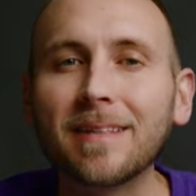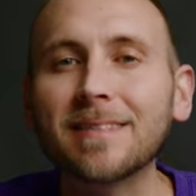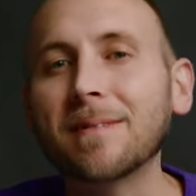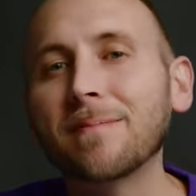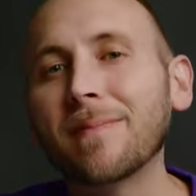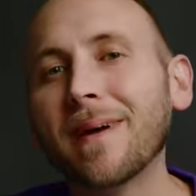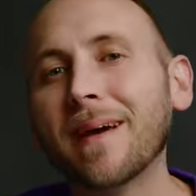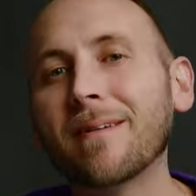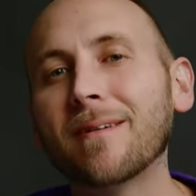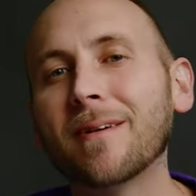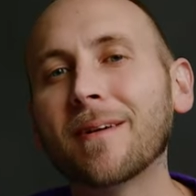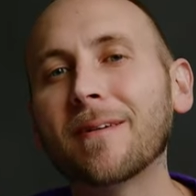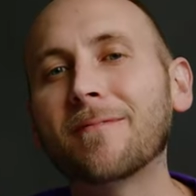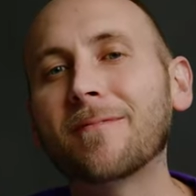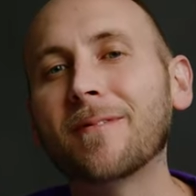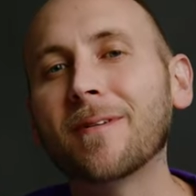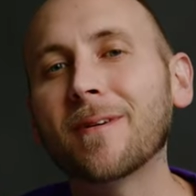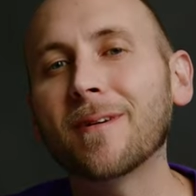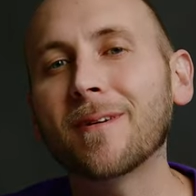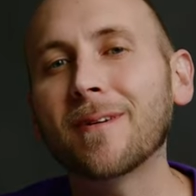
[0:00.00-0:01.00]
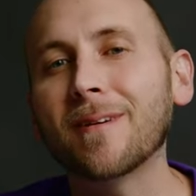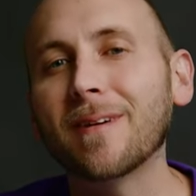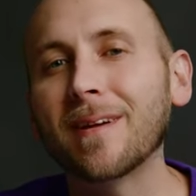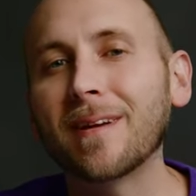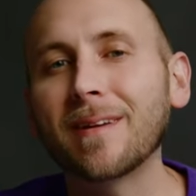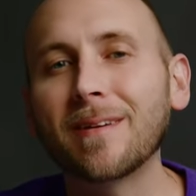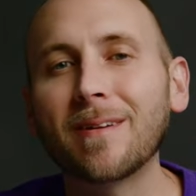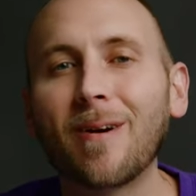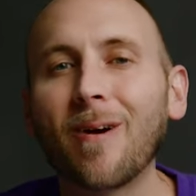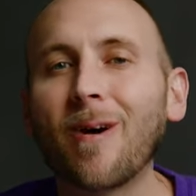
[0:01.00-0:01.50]
doesn't matter if you're
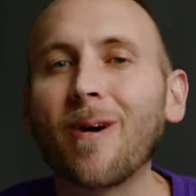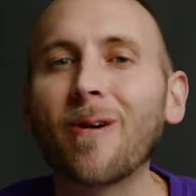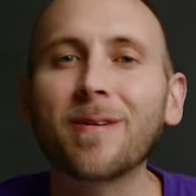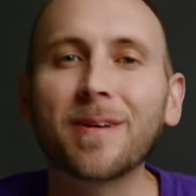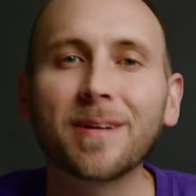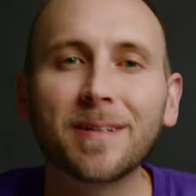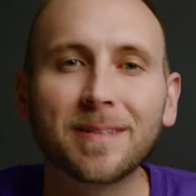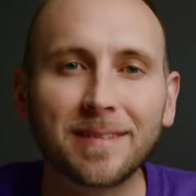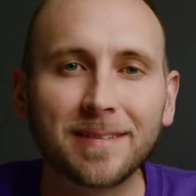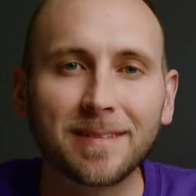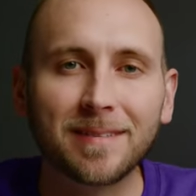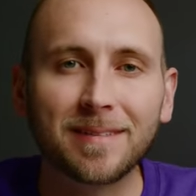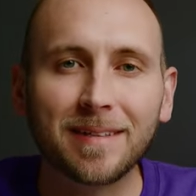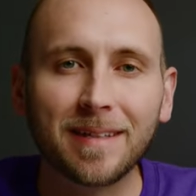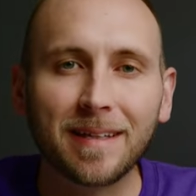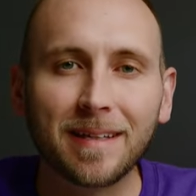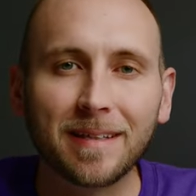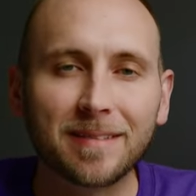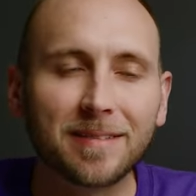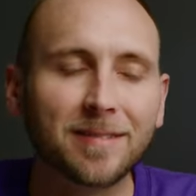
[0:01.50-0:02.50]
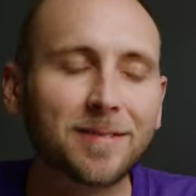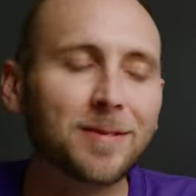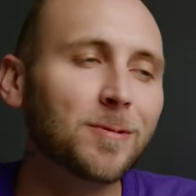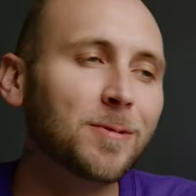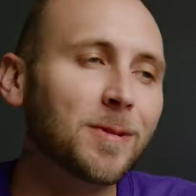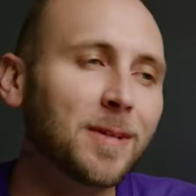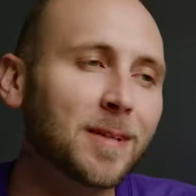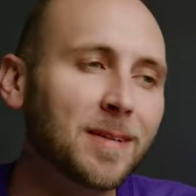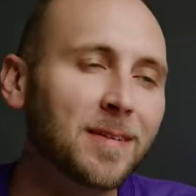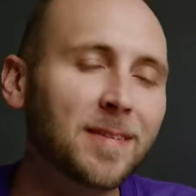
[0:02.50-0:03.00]
an artist, a
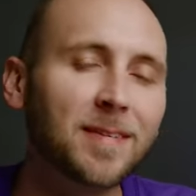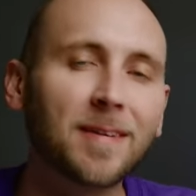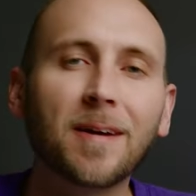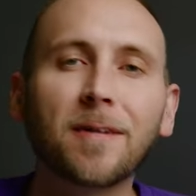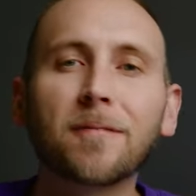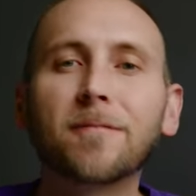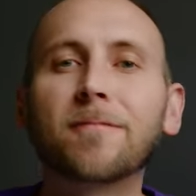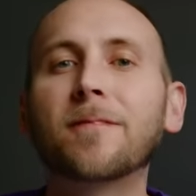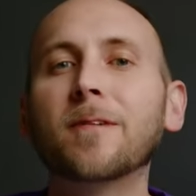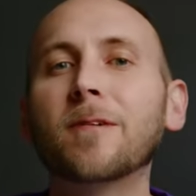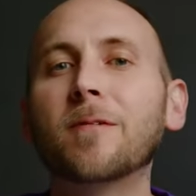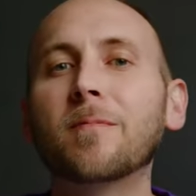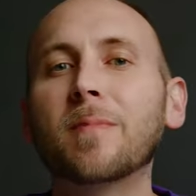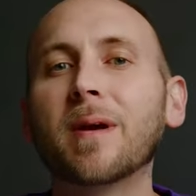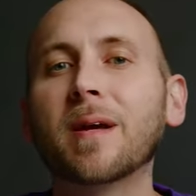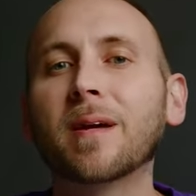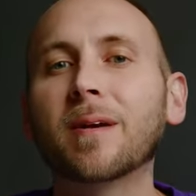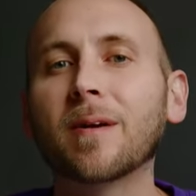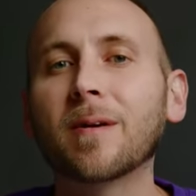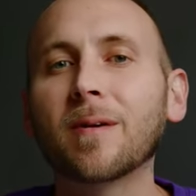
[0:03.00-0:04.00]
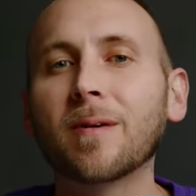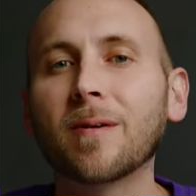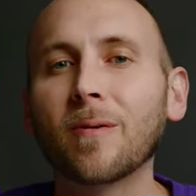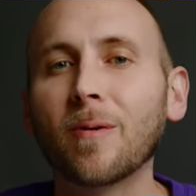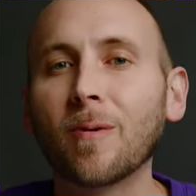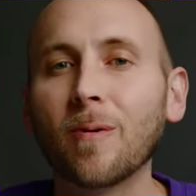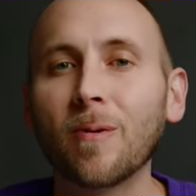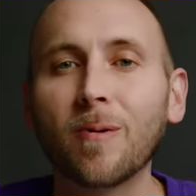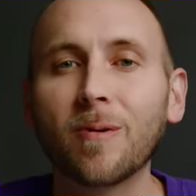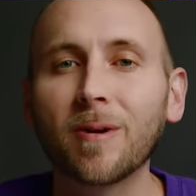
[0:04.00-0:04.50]
student, a filmmaker,
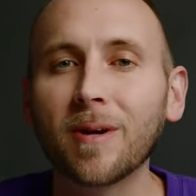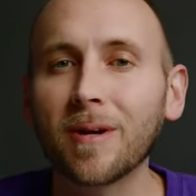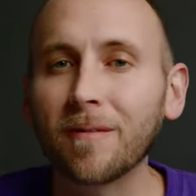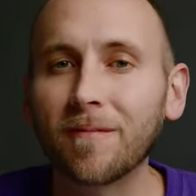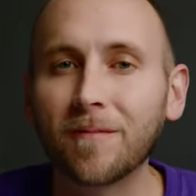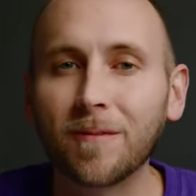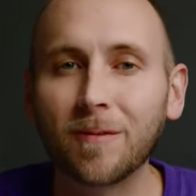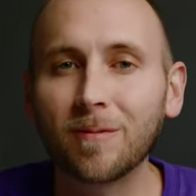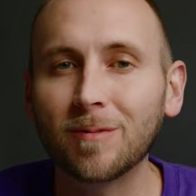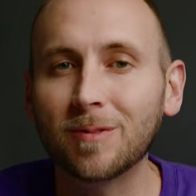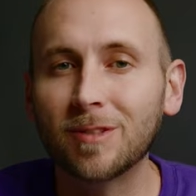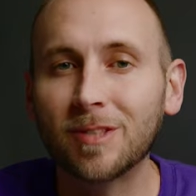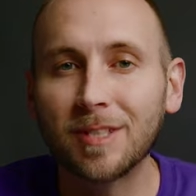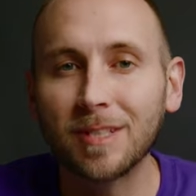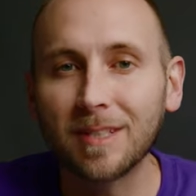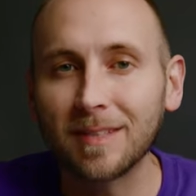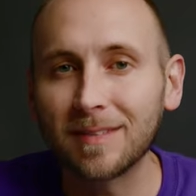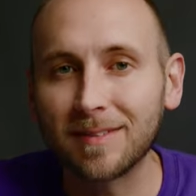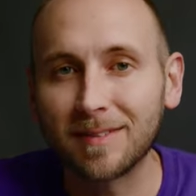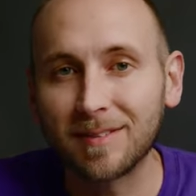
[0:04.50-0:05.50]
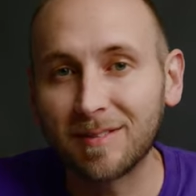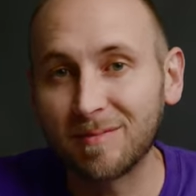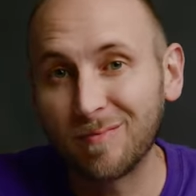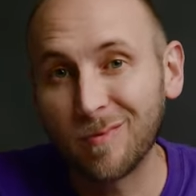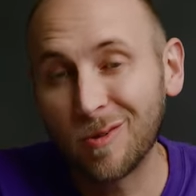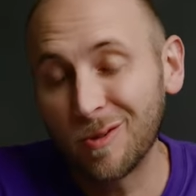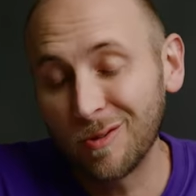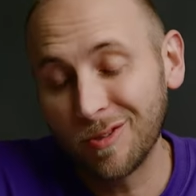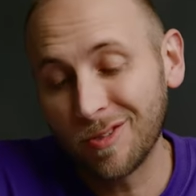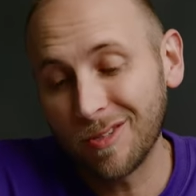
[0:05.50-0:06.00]
or if you just
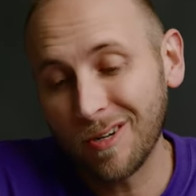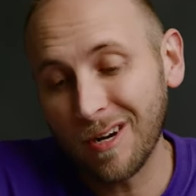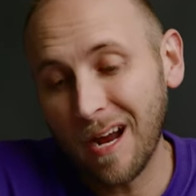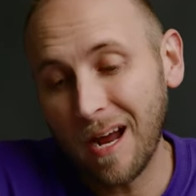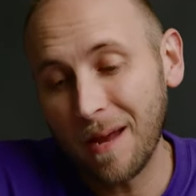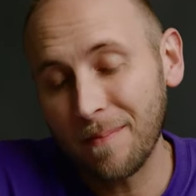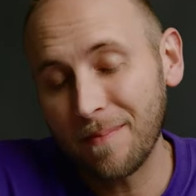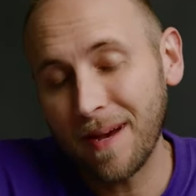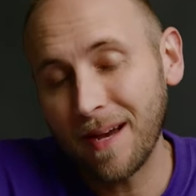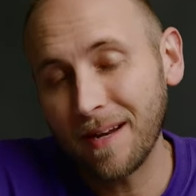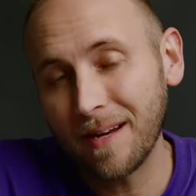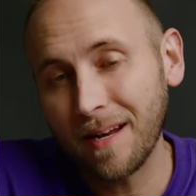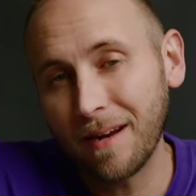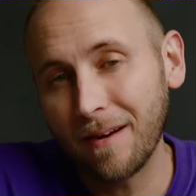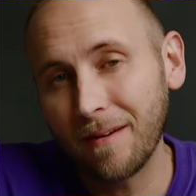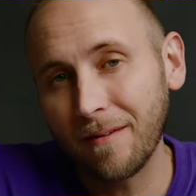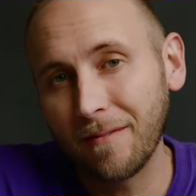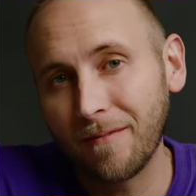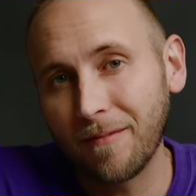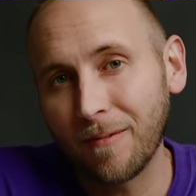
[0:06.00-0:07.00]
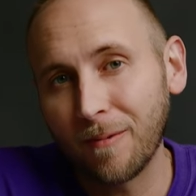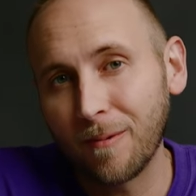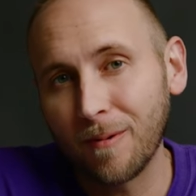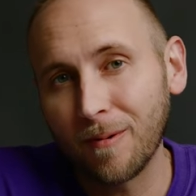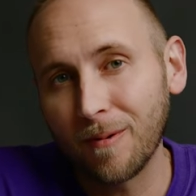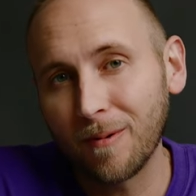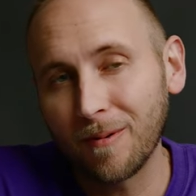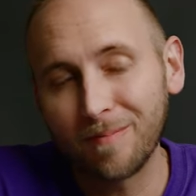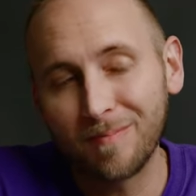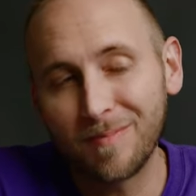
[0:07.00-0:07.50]
use your iPad Air
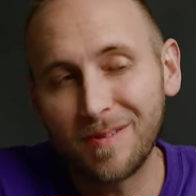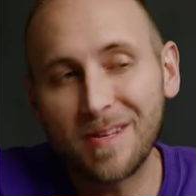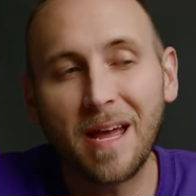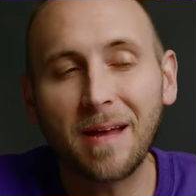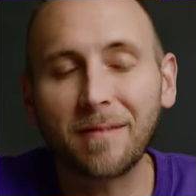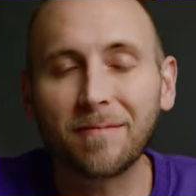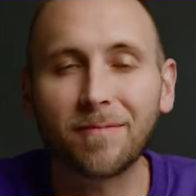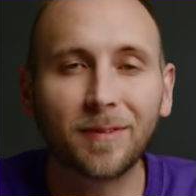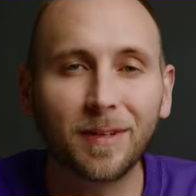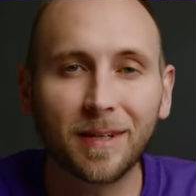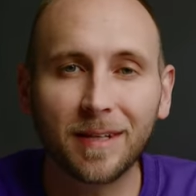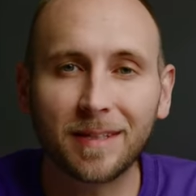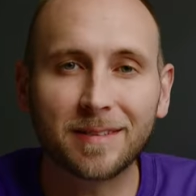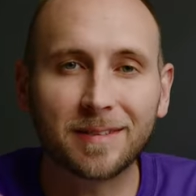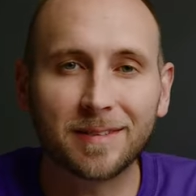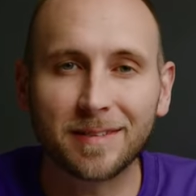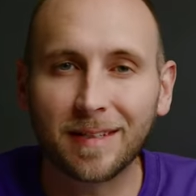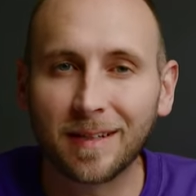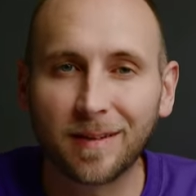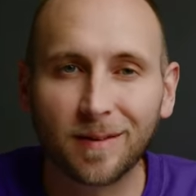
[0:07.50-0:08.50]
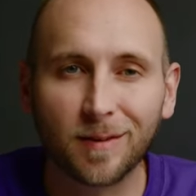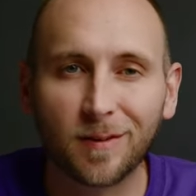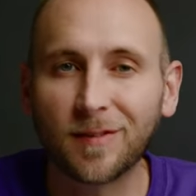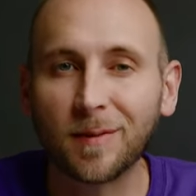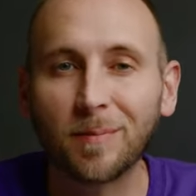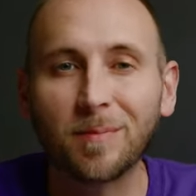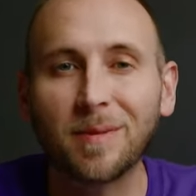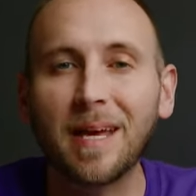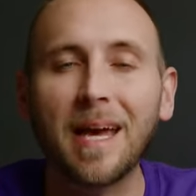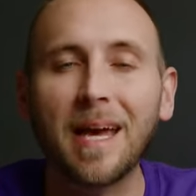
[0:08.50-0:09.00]
for Netflix and some